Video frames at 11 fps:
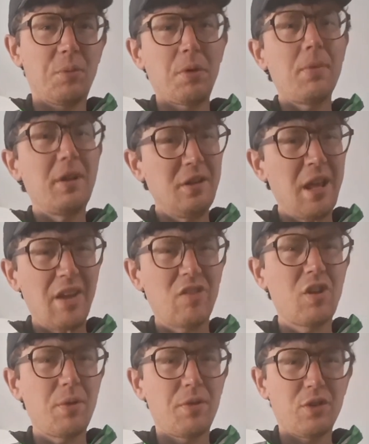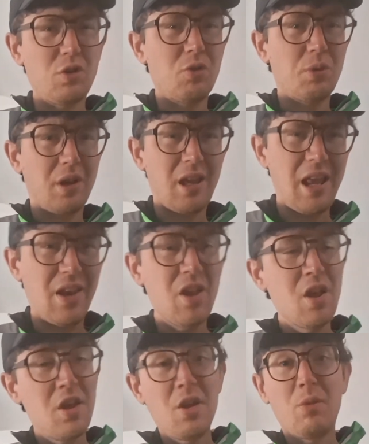I probably, next time if I do this one again,
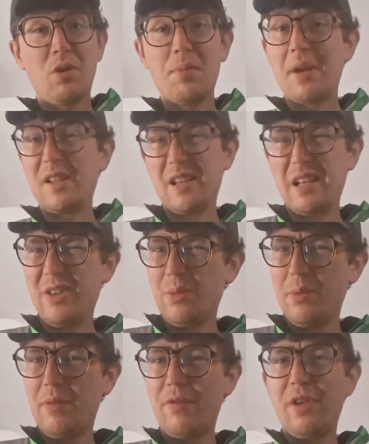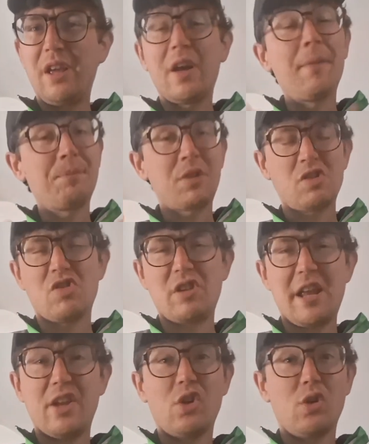would have made it a little bit thicker and just
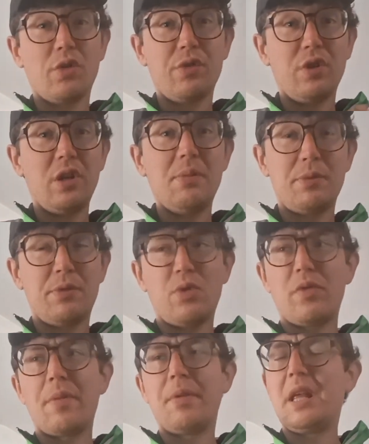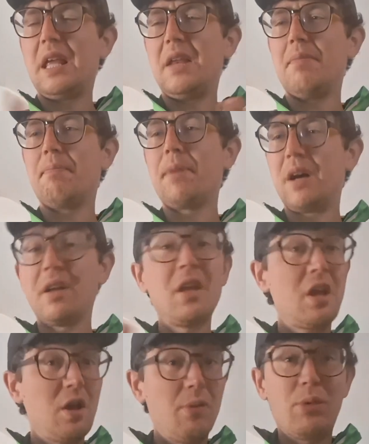let it cook fully before rubbing it in. But
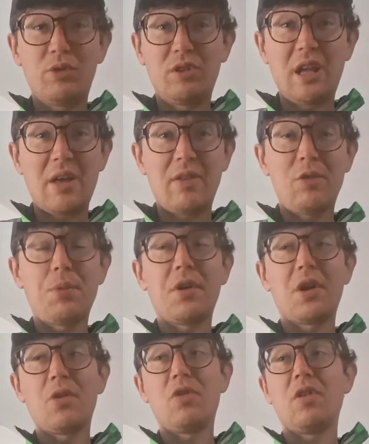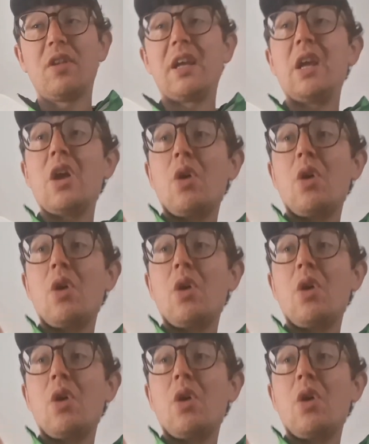we'll see how this one goes today.